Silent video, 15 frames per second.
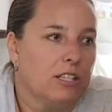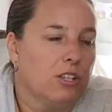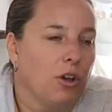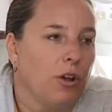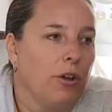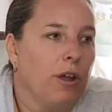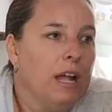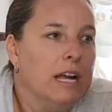So
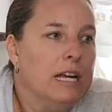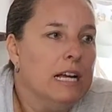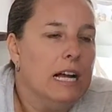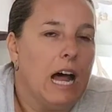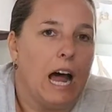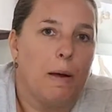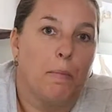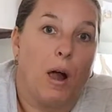
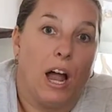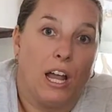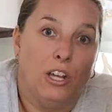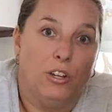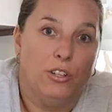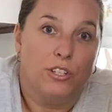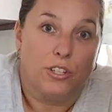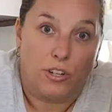I
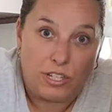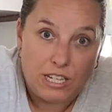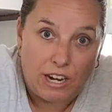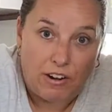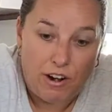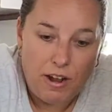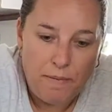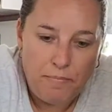use
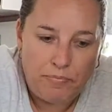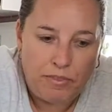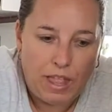doTERRA.